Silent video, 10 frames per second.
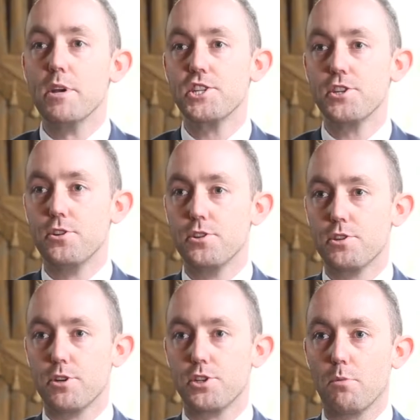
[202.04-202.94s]
measured
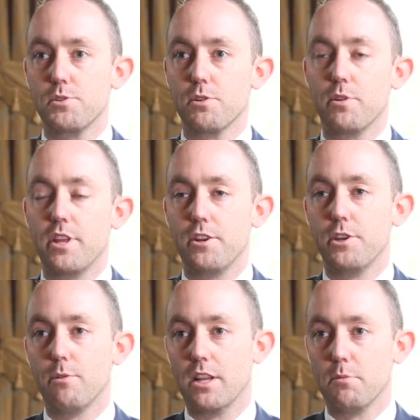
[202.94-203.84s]
user adoption with our
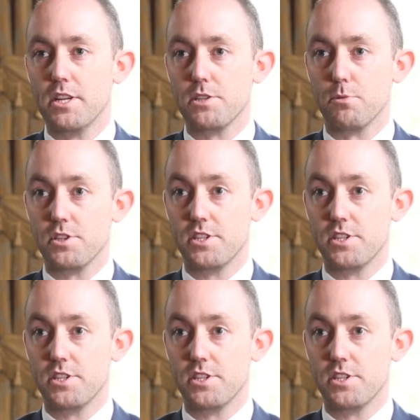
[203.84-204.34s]
new LMS with